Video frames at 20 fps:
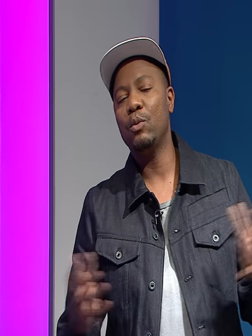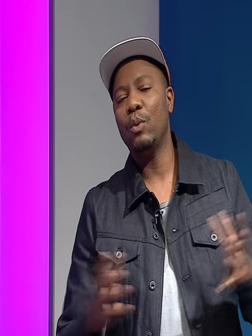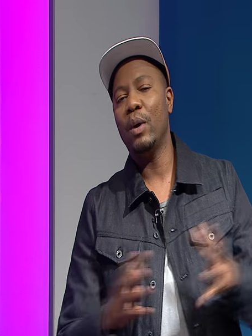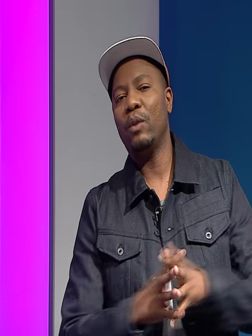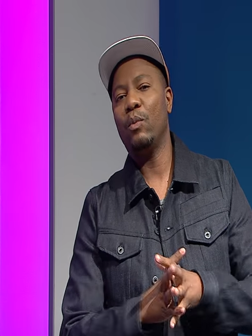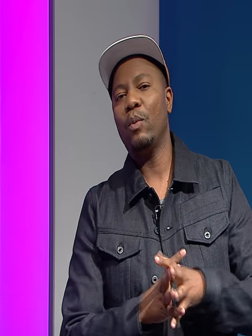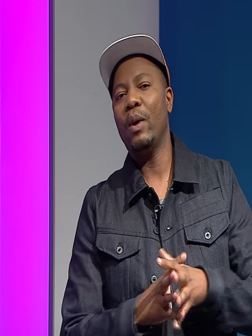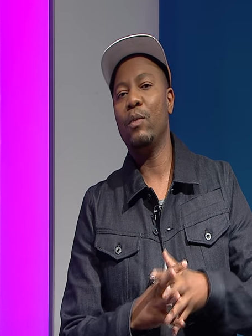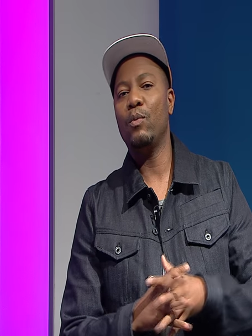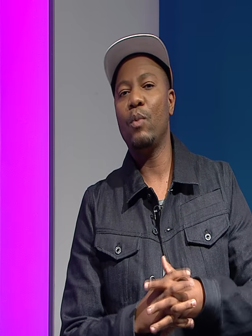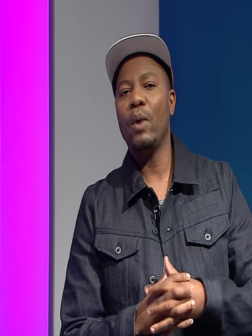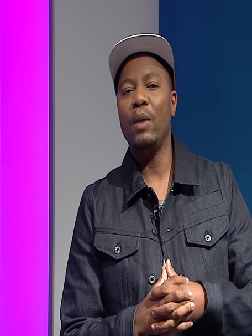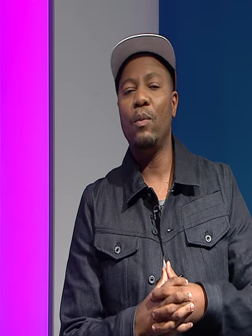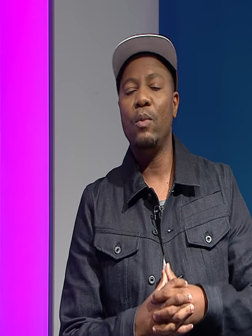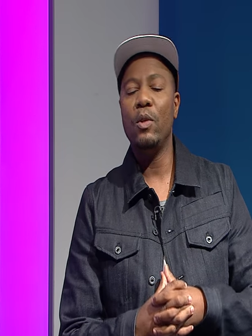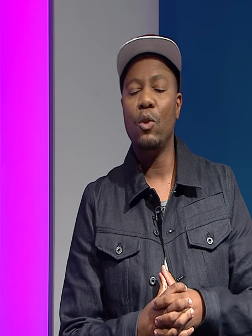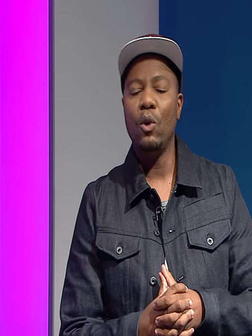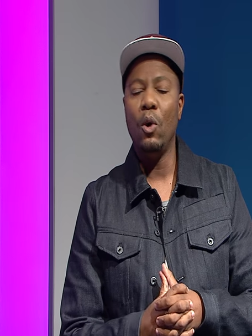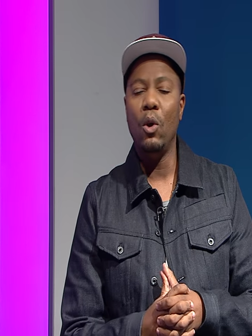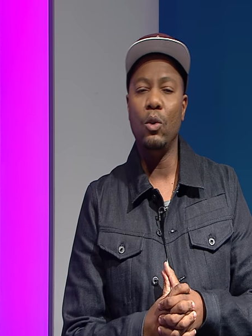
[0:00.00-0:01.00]
what, what, what
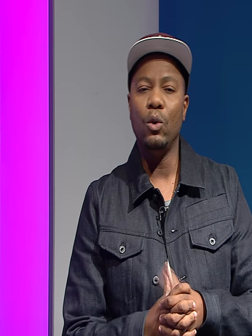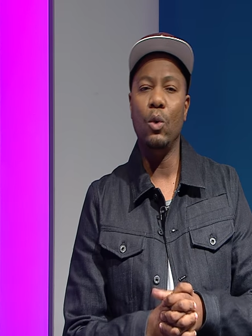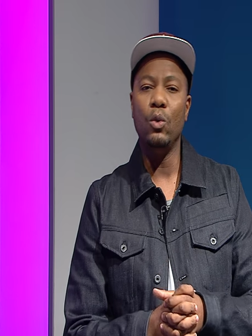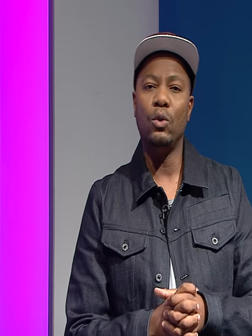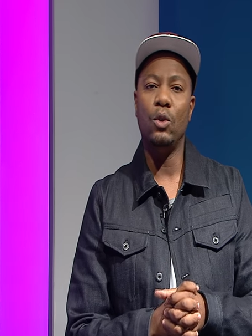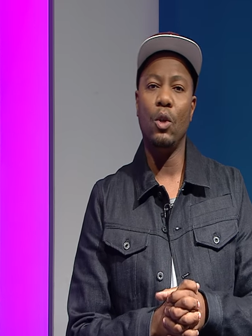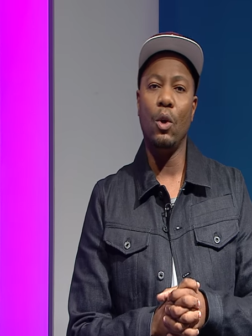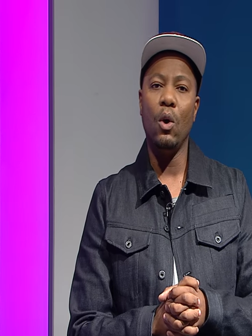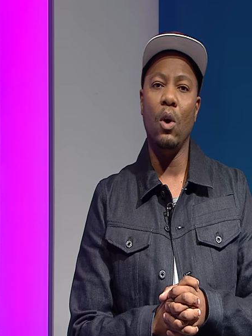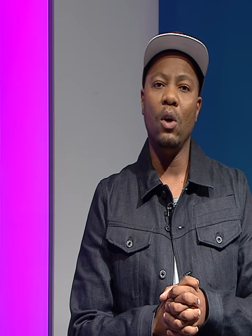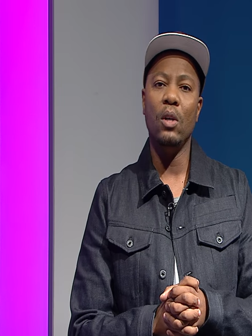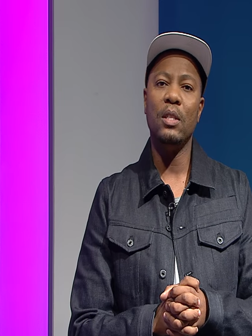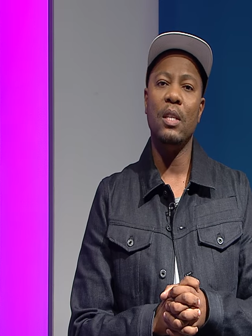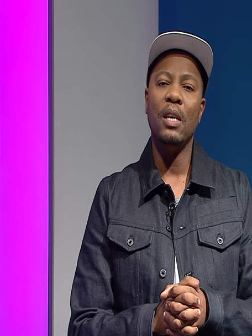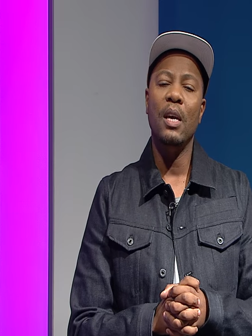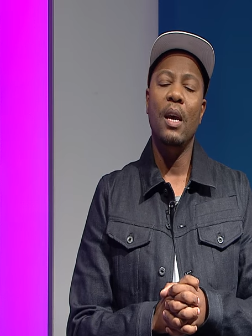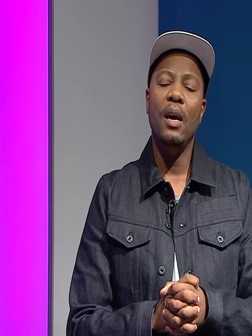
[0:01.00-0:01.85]
with all those draws.